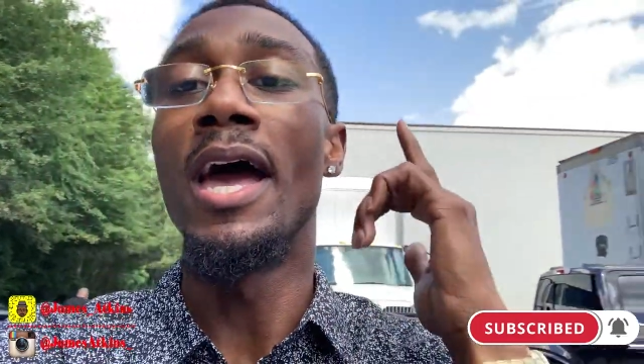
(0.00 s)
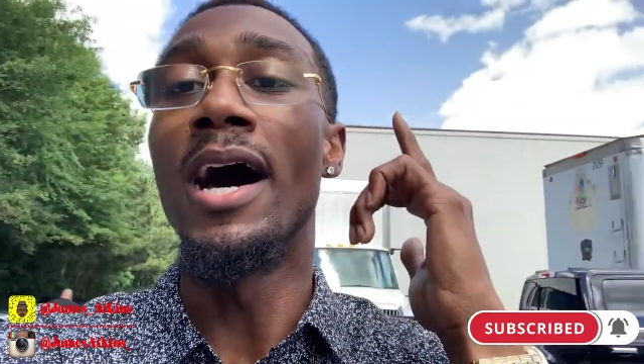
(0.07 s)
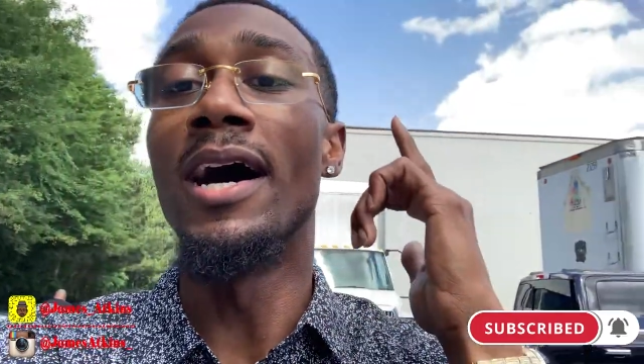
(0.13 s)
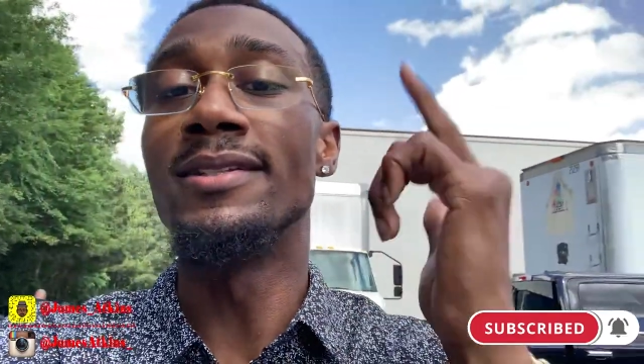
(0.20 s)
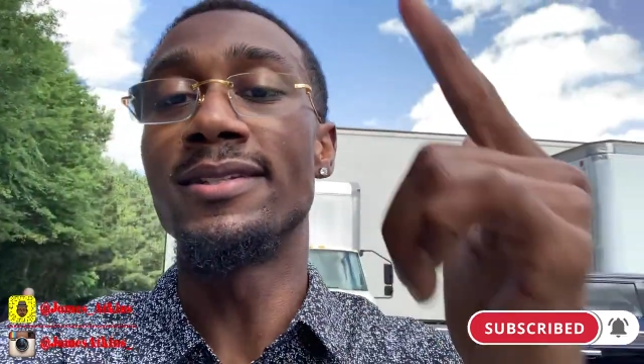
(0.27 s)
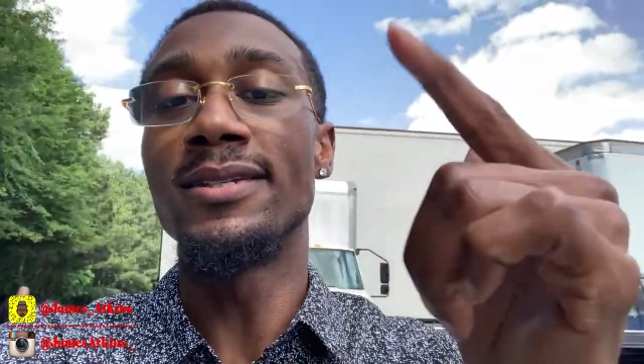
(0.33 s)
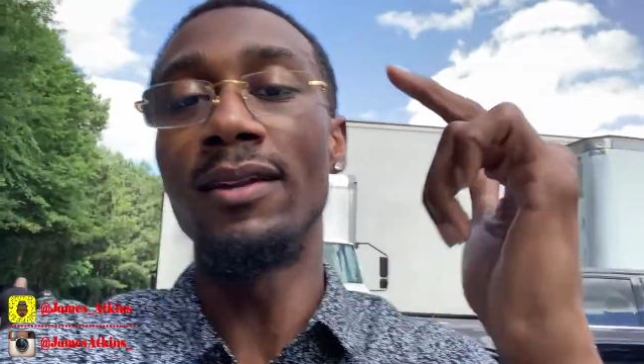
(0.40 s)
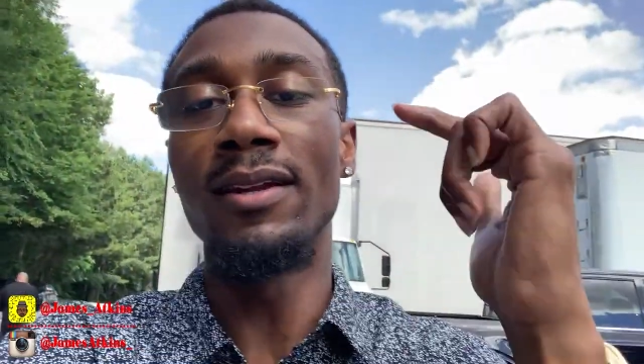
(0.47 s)

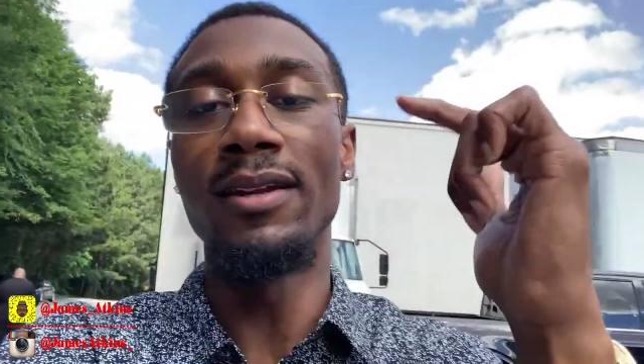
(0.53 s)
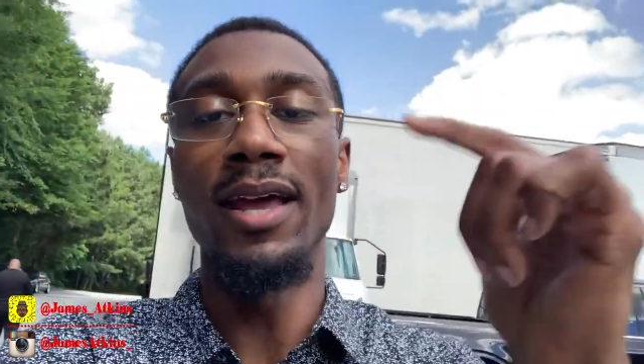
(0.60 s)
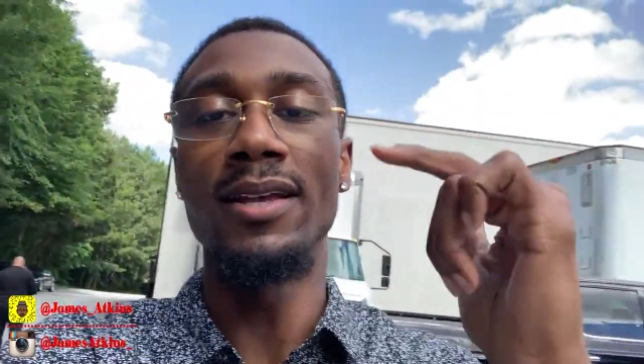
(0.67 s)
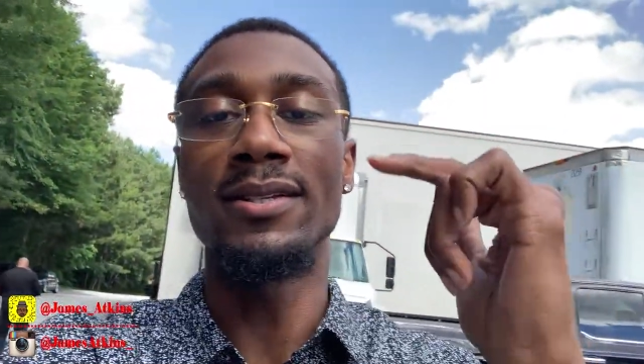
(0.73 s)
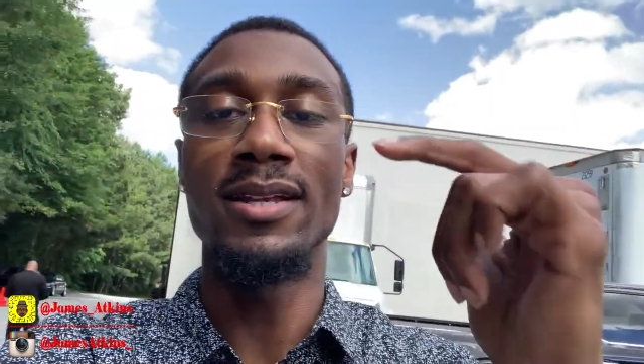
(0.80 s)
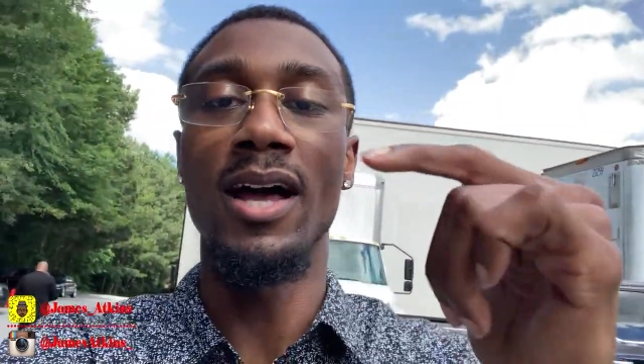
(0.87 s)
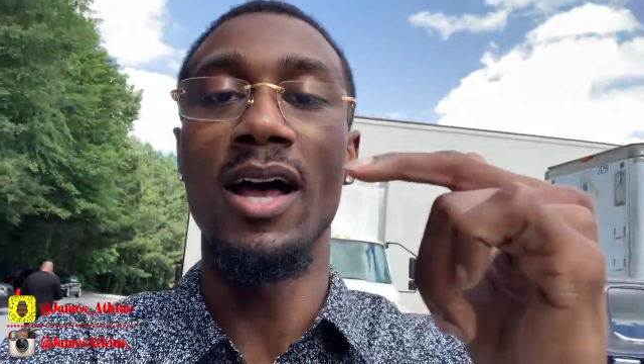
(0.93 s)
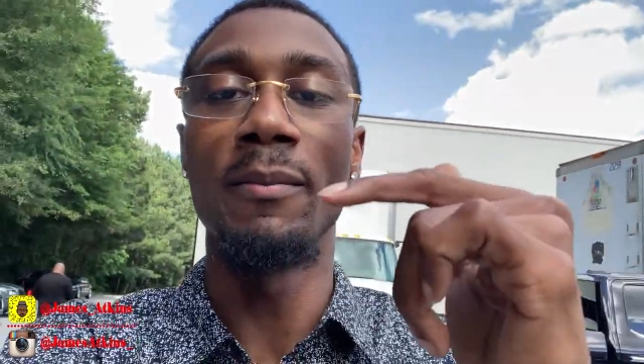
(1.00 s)
until the
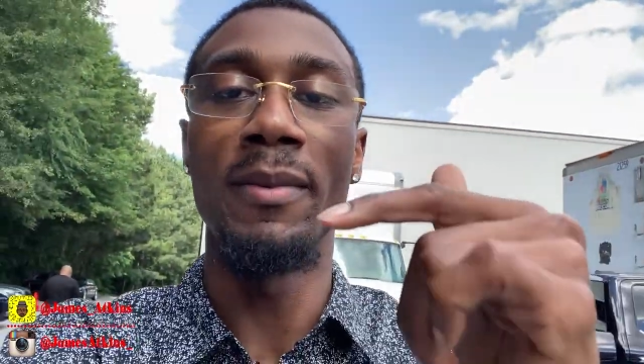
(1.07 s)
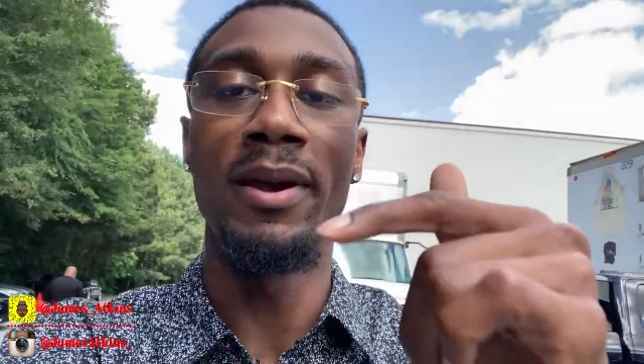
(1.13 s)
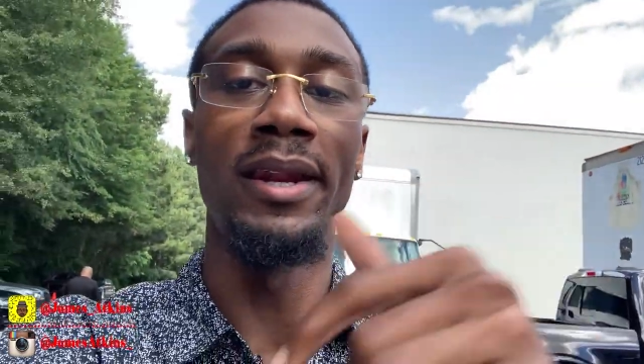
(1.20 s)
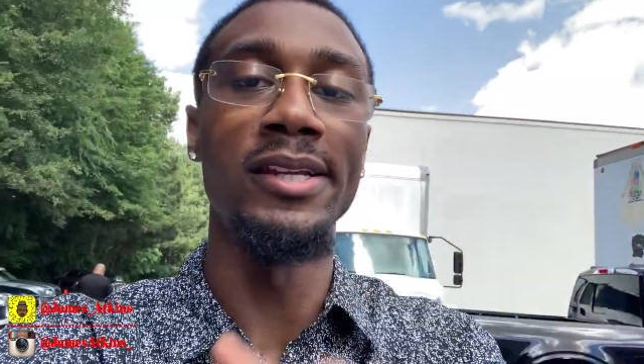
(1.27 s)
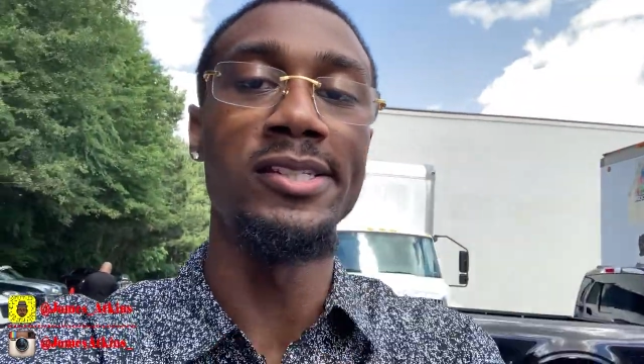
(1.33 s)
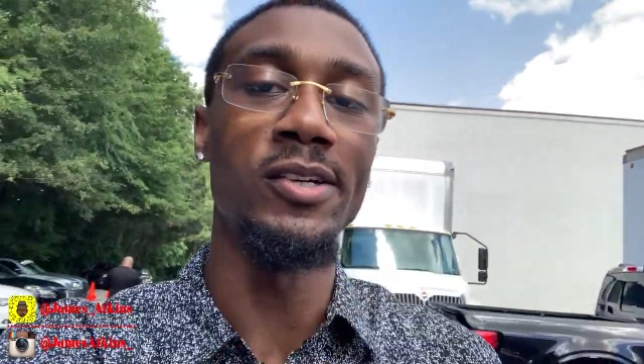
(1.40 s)
next time, man, it's